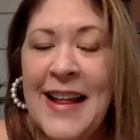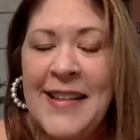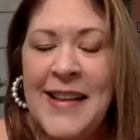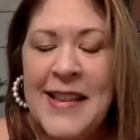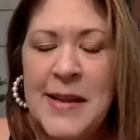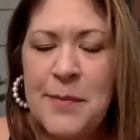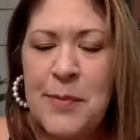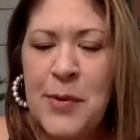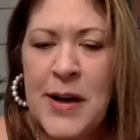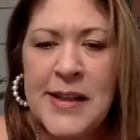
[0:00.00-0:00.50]
I
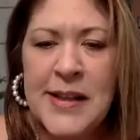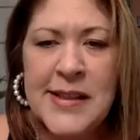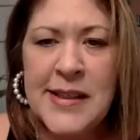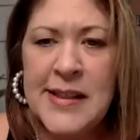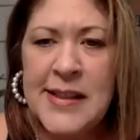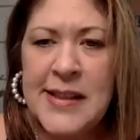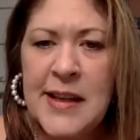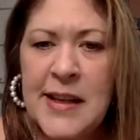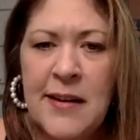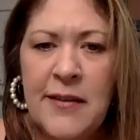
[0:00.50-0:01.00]
think the
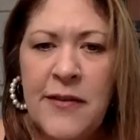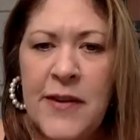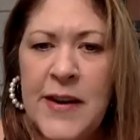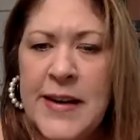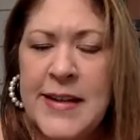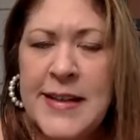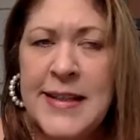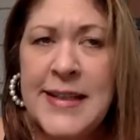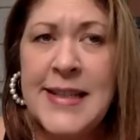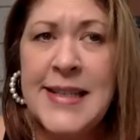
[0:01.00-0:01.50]
president's done a
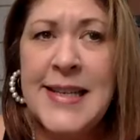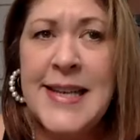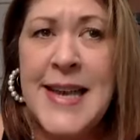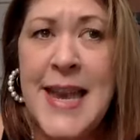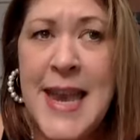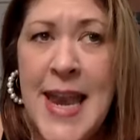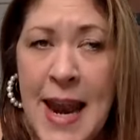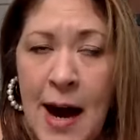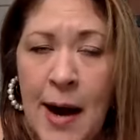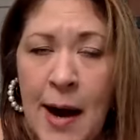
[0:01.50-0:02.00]

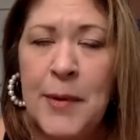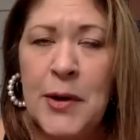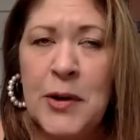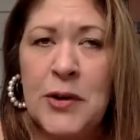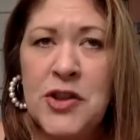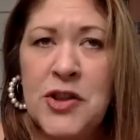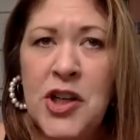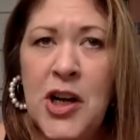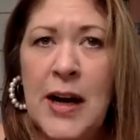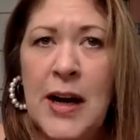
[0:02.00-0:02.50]

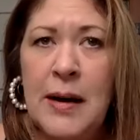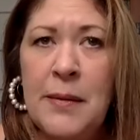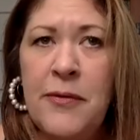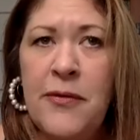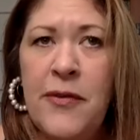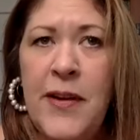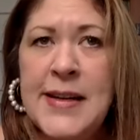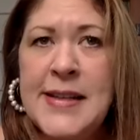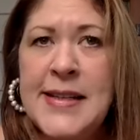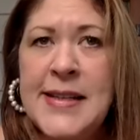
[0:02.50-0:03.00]
phenomenal job.
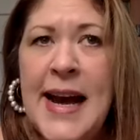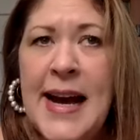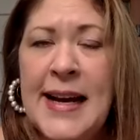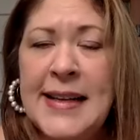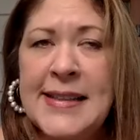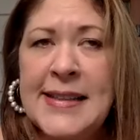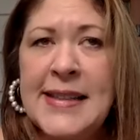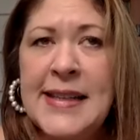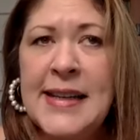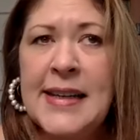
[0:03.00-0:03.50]

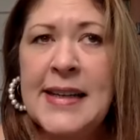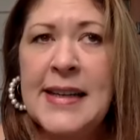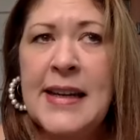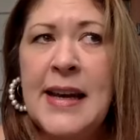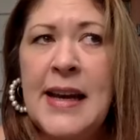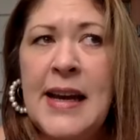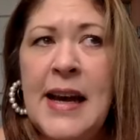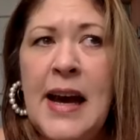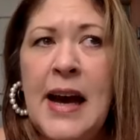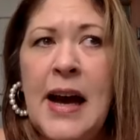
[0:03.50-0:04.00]
Fantastic.
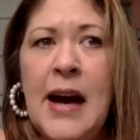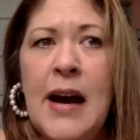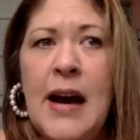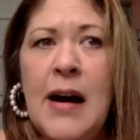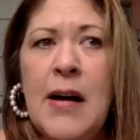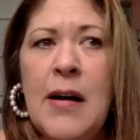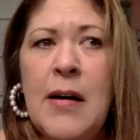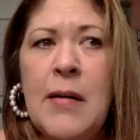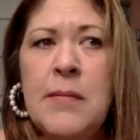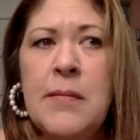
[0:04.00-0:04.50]

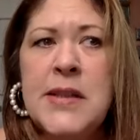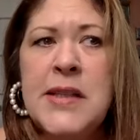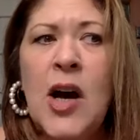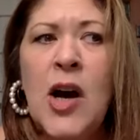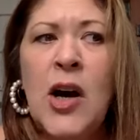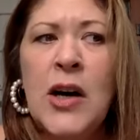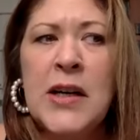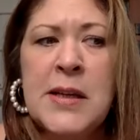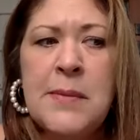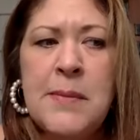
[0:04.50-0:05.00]

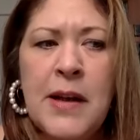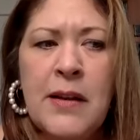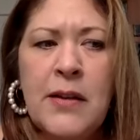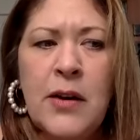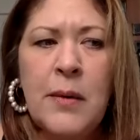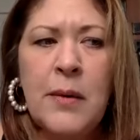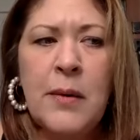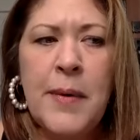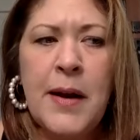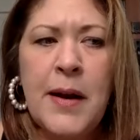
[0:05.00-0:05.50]
Talk to me a
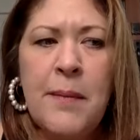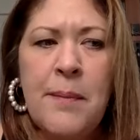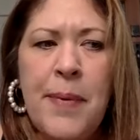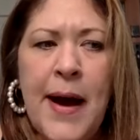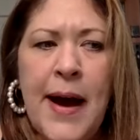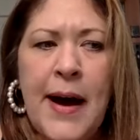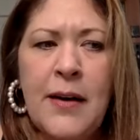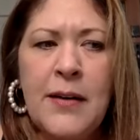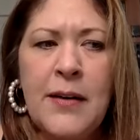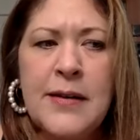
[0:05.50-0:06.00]
little bit
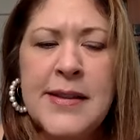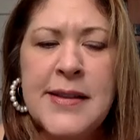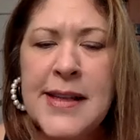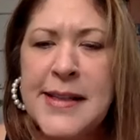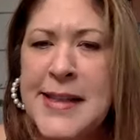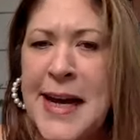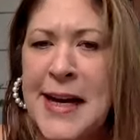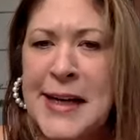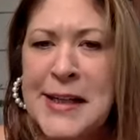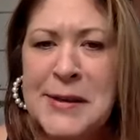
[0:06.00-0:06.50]
about the
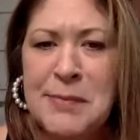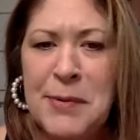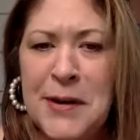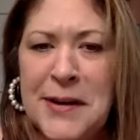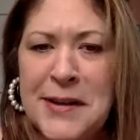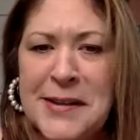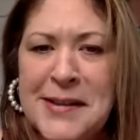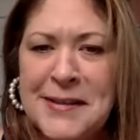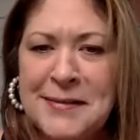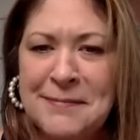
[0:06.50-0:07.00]

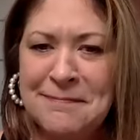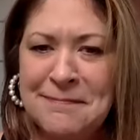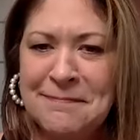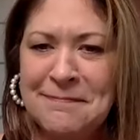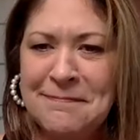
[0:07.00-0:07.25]
textbooks.